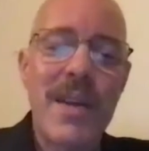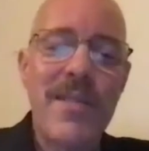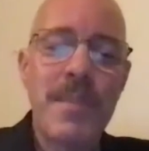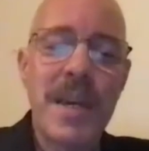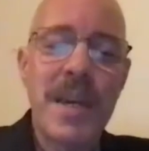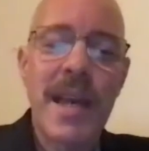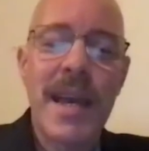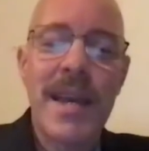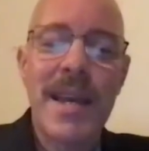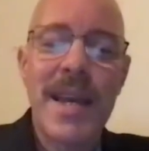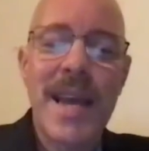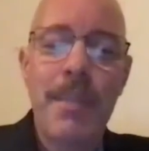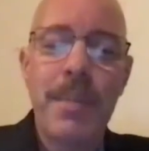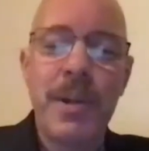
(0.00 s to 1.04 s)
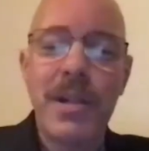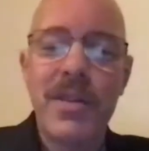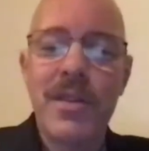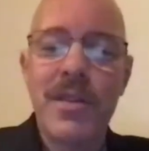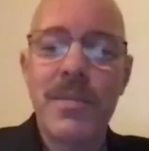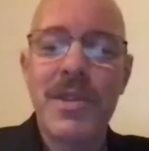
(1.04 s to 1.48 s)
mitigating
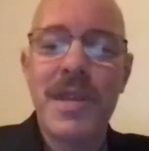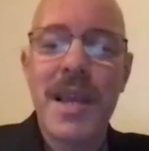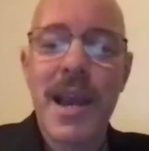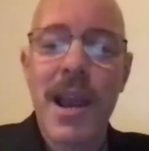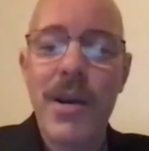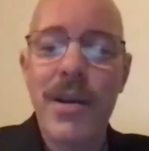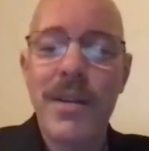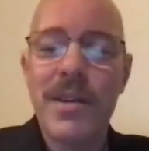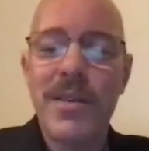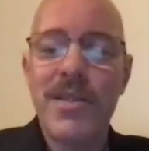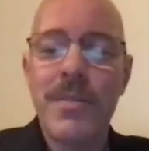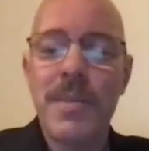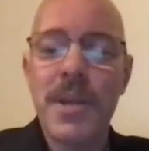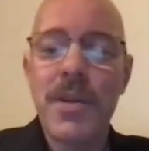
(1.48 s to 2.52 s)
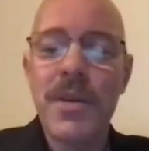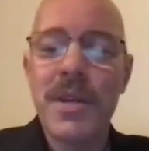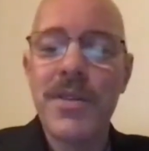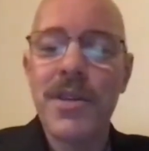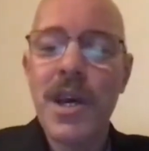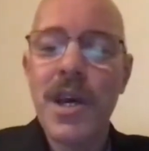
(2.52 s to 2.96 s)
capitalism's inherent
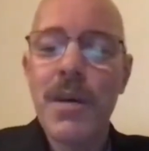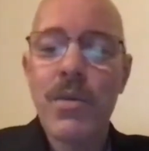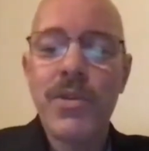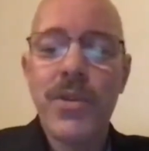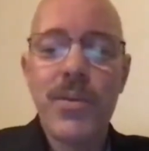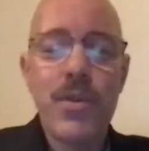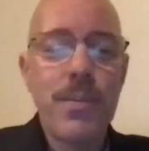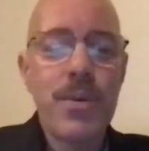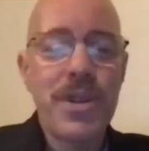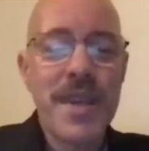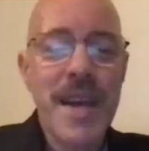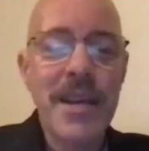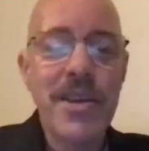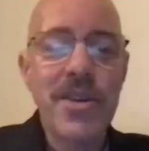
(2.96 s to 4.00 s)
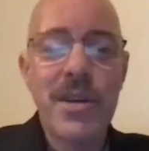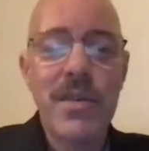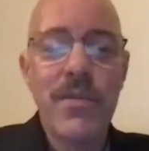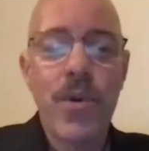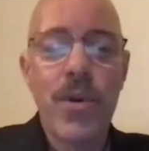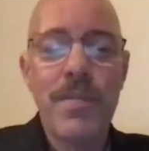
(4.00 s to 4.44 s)
instabilities was through protection
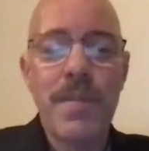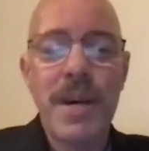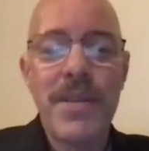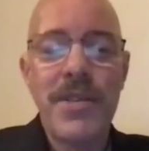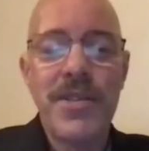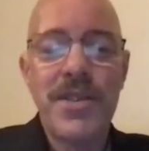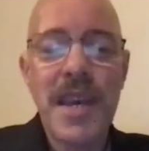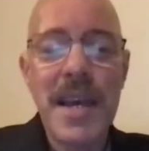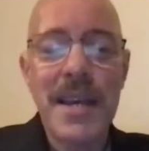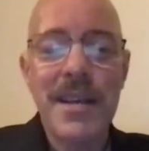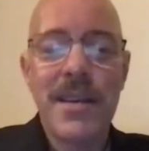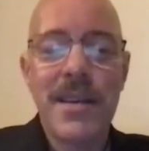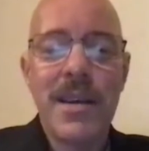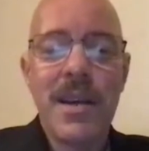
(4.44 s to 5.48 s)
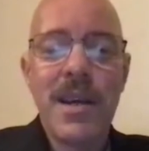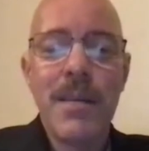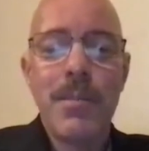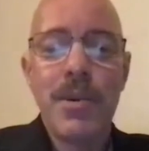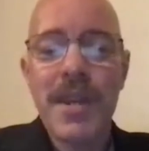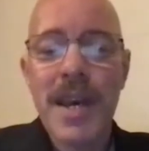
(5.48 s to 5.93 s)
afforded by the state,
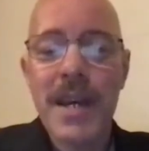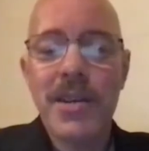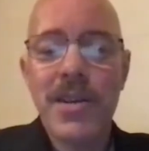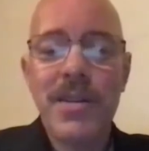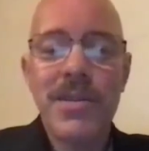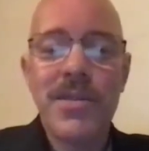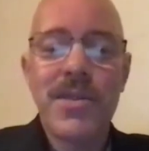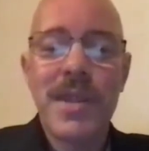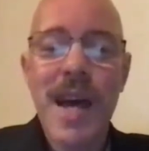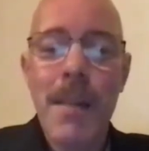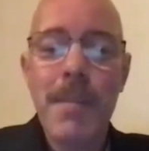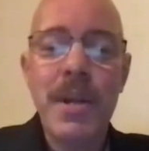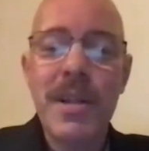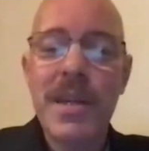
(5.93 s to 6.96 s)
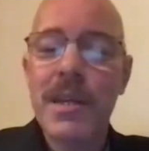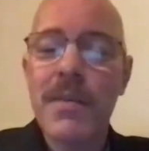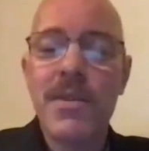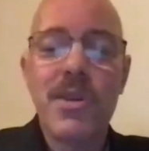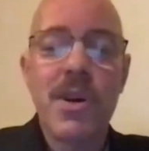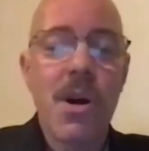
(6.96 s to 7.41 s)
protections nominally
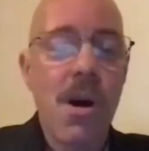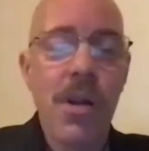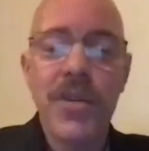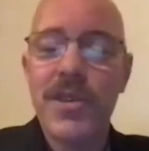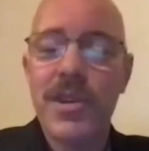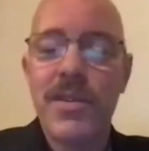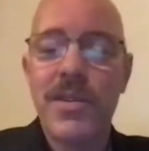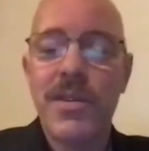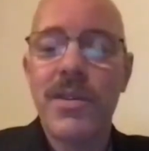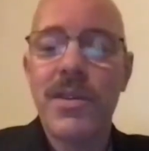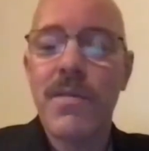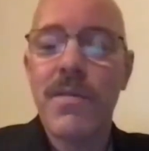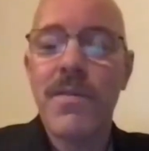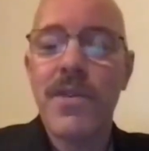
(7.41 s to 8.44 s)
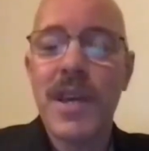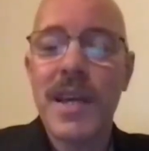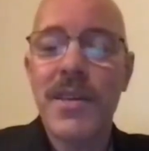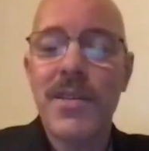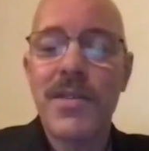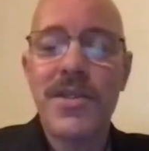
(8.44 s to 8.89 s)
given to all citizens of the
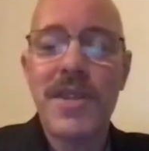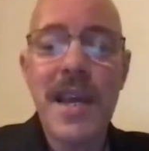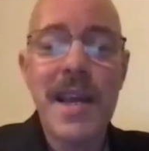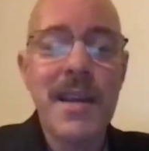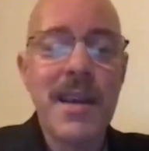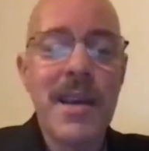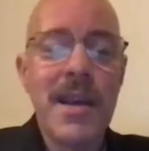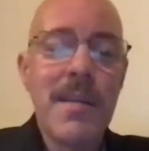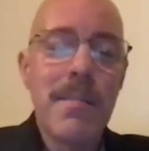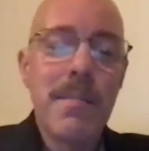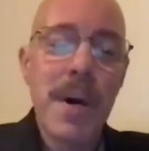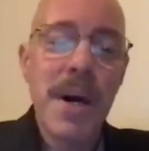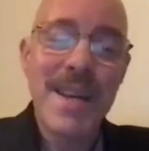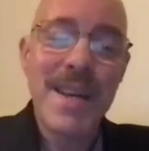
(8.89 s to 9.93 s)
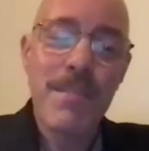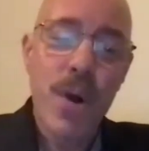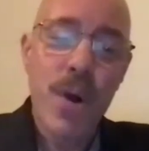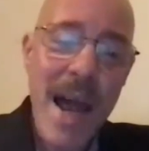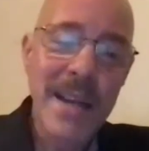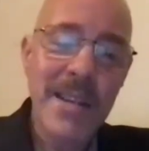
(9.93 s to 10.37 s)
nation state, but in
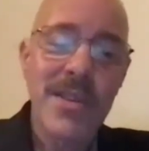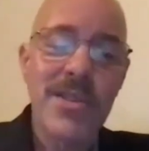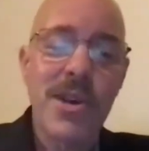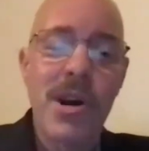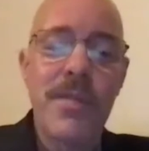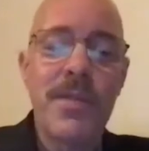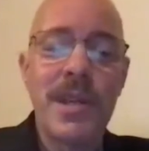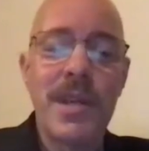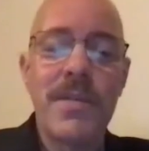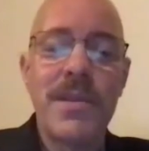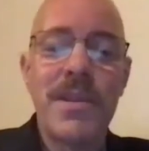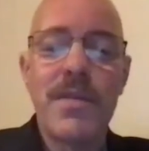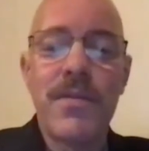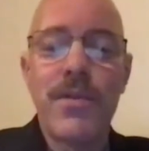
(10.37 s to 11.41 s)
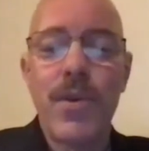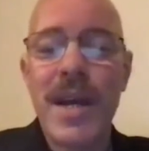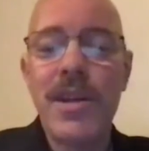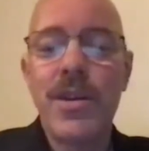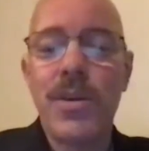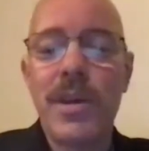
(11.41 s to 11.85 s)
practice often given
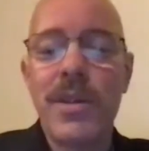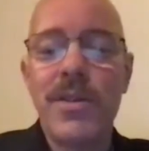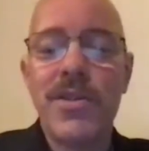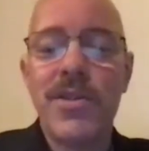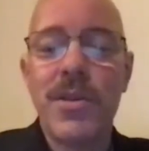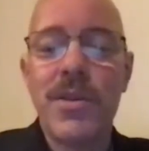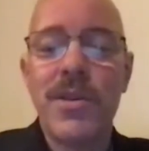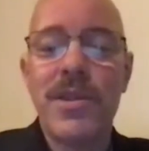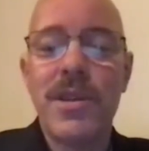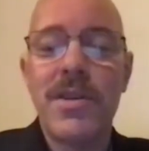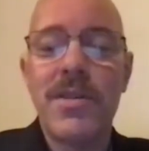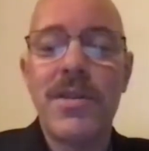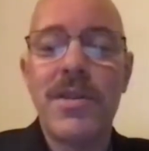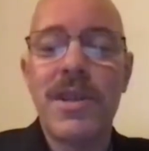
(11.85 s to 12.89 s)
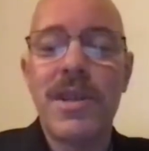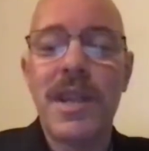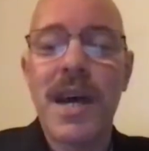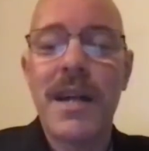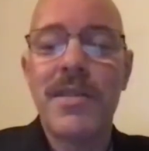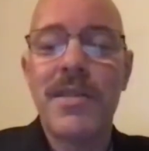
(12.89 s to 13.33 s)
differentially to certain citizens and
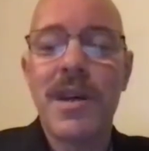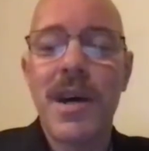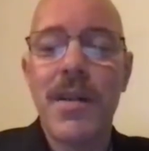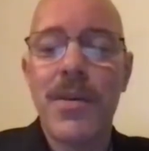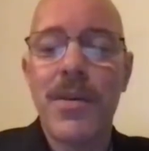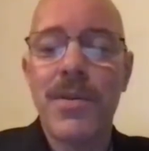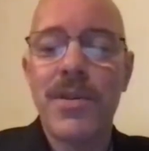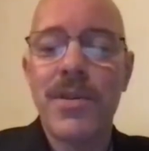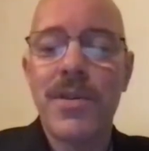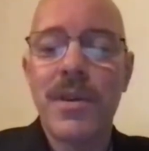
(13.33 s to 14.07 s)
not to others.